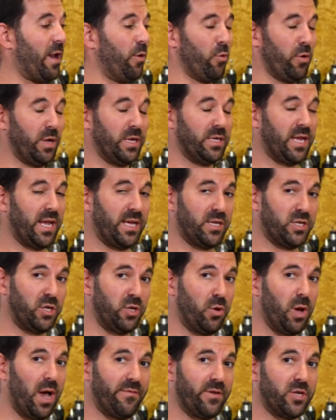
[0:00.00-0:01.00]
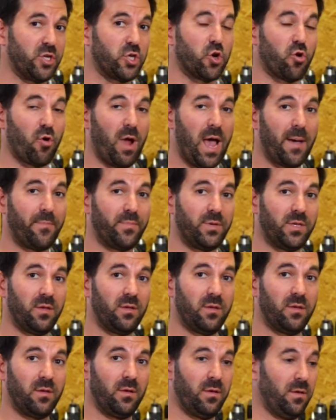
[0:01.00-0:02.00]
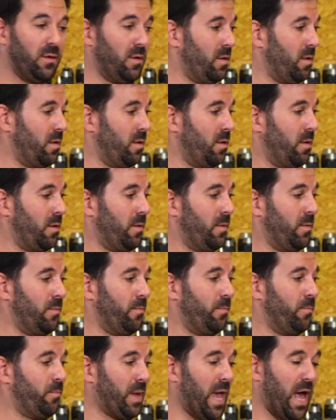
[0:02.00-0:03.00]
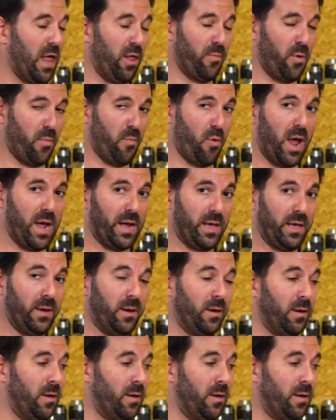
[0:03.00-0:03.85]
orientation, you have a trapped caliper bracket.